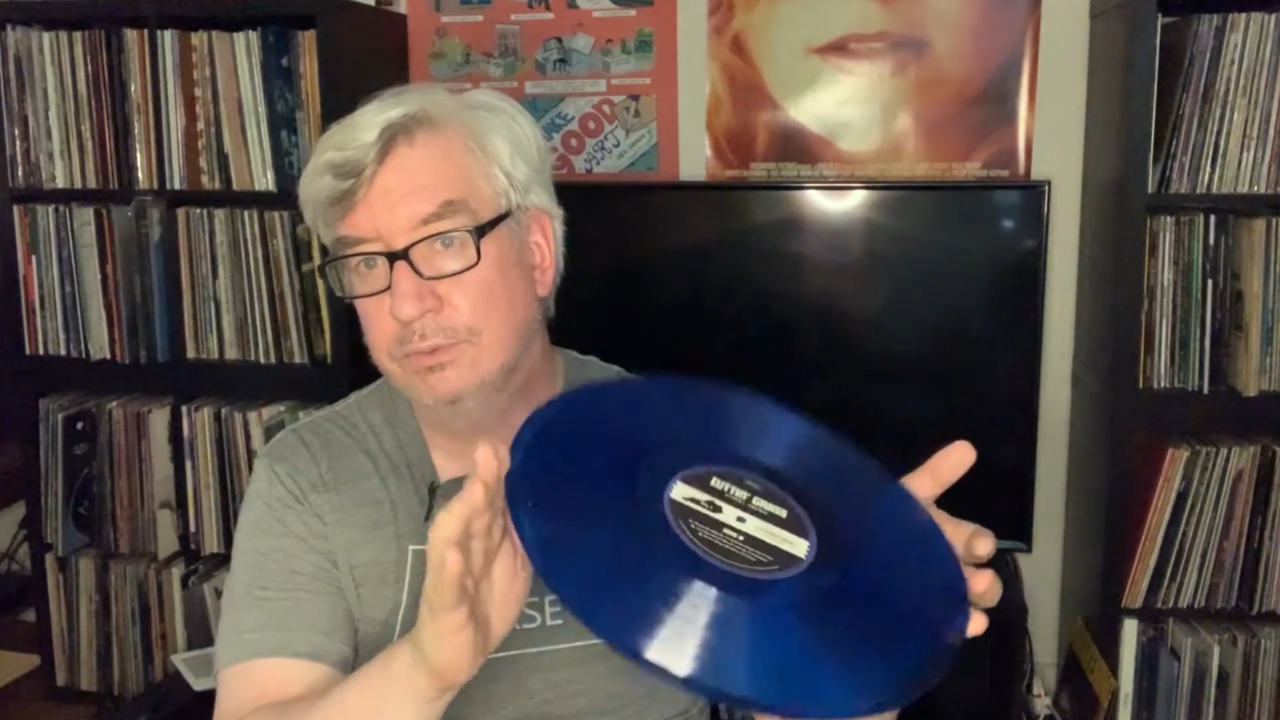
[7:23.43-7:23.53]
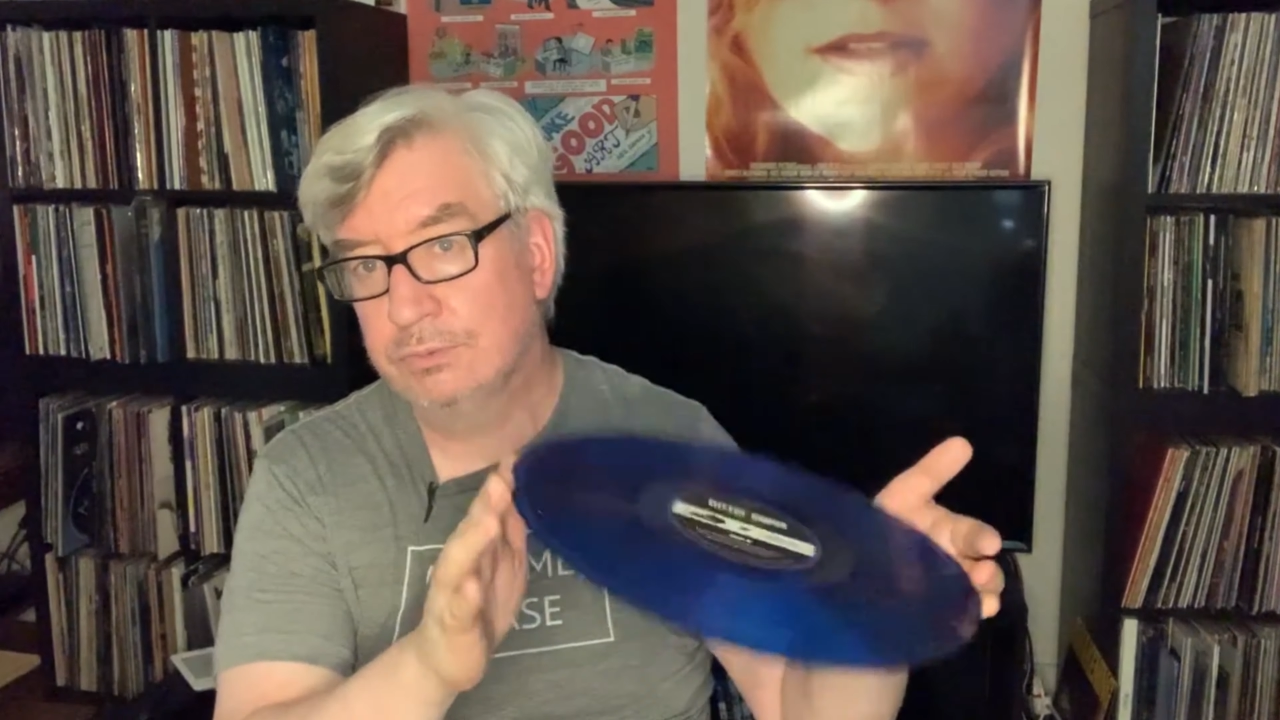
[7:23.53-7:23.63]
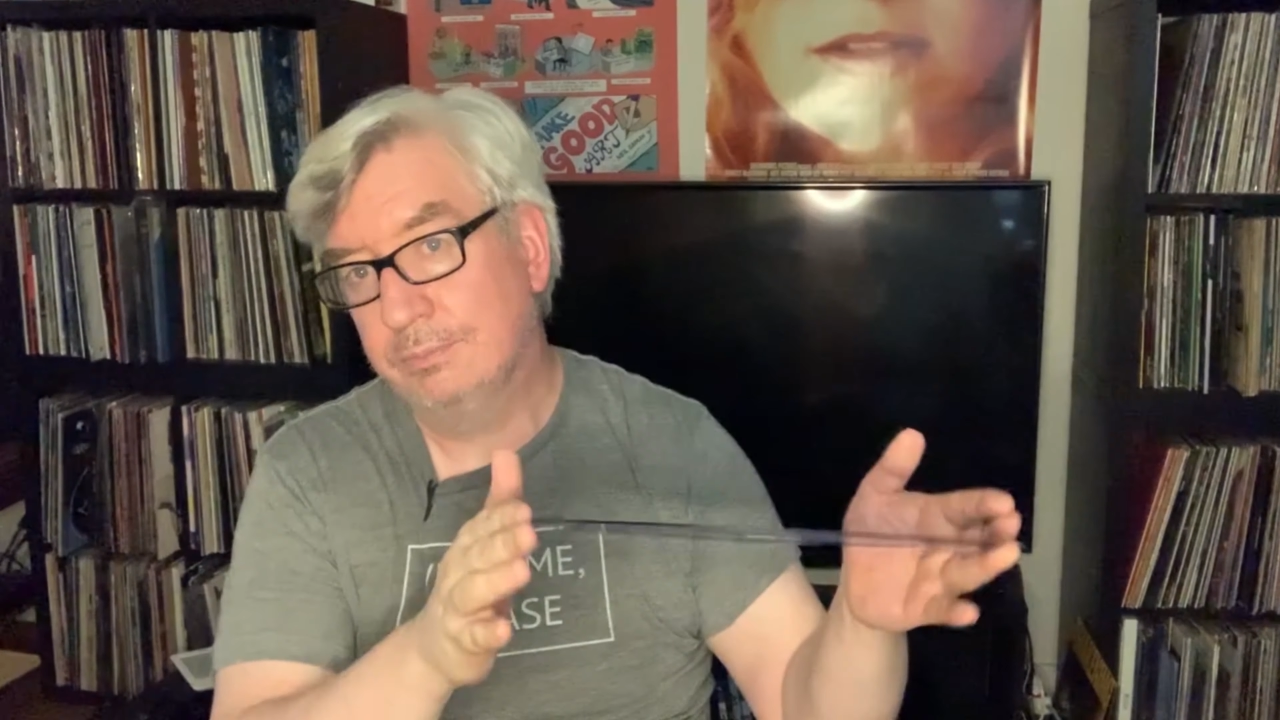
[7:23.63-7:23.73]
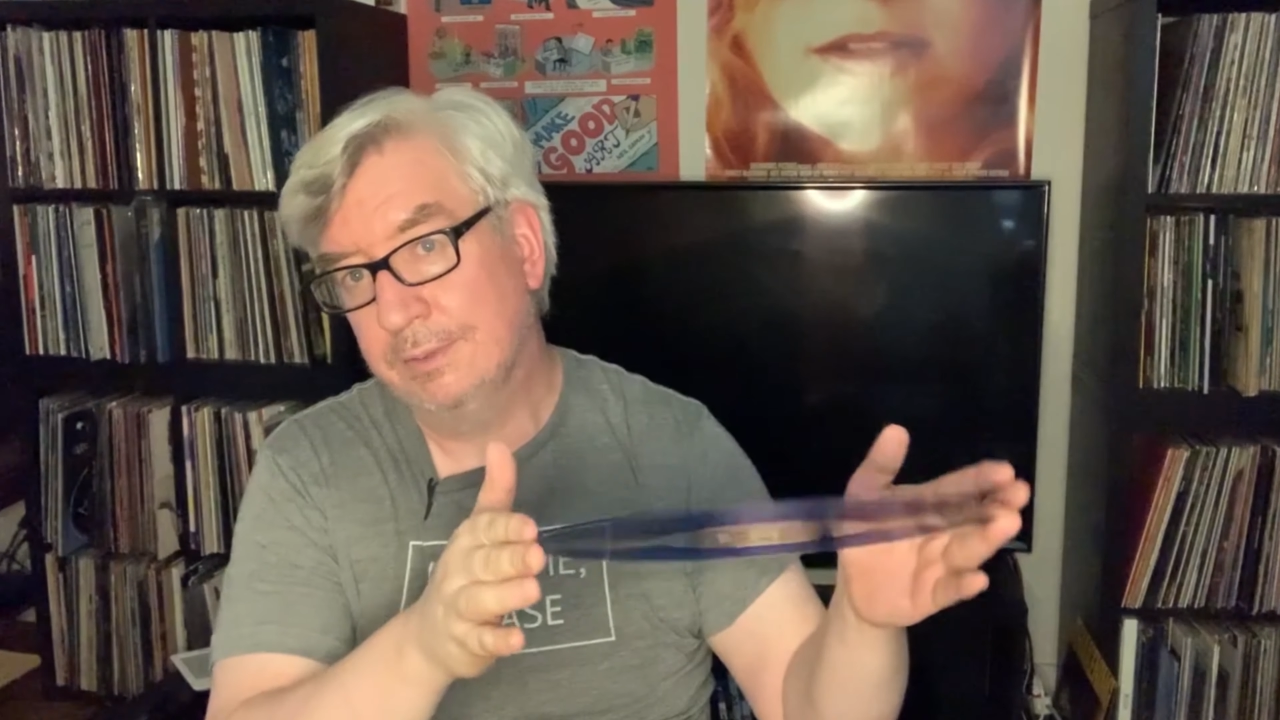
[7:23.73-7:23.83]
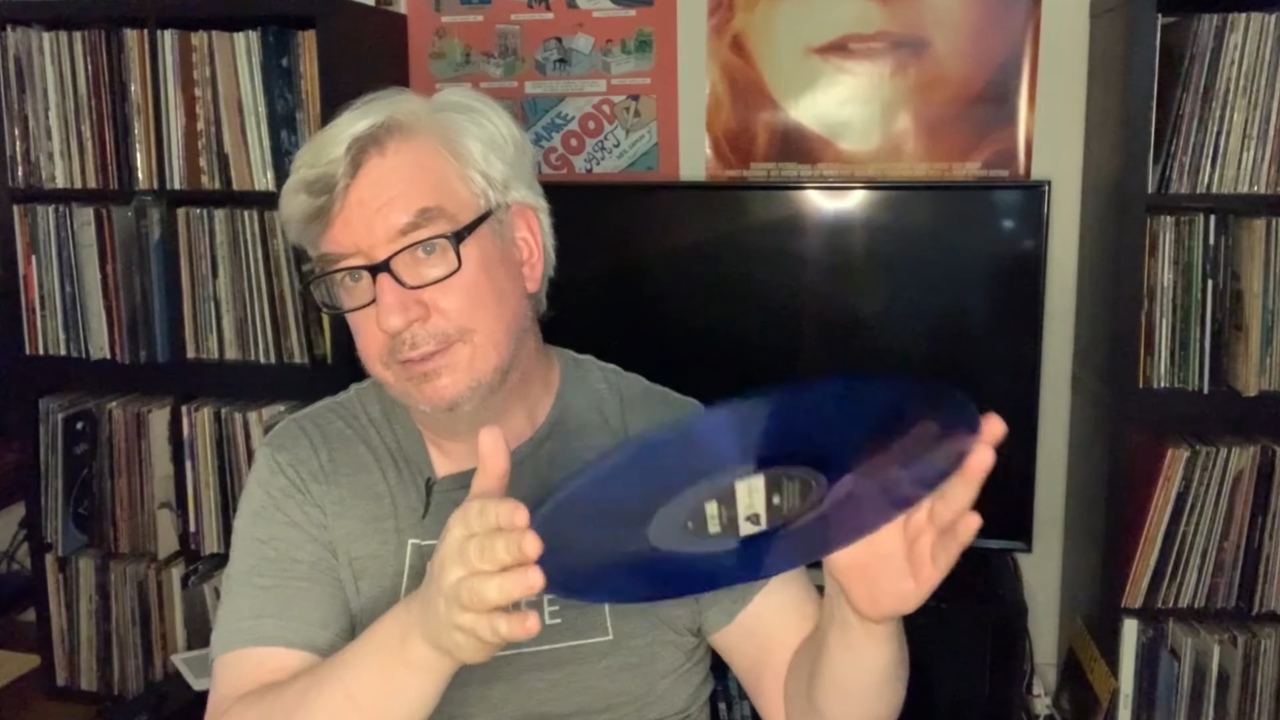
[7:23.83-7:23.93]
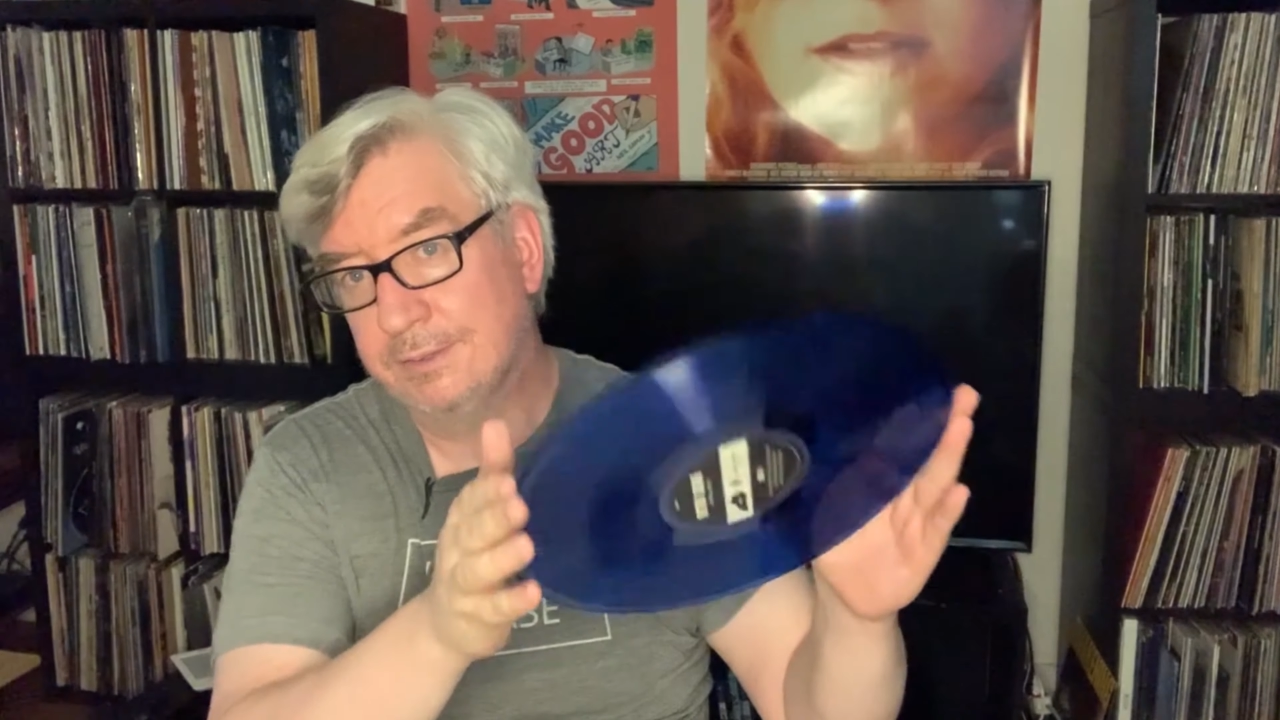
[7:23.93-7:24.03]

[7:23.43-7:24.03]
which would make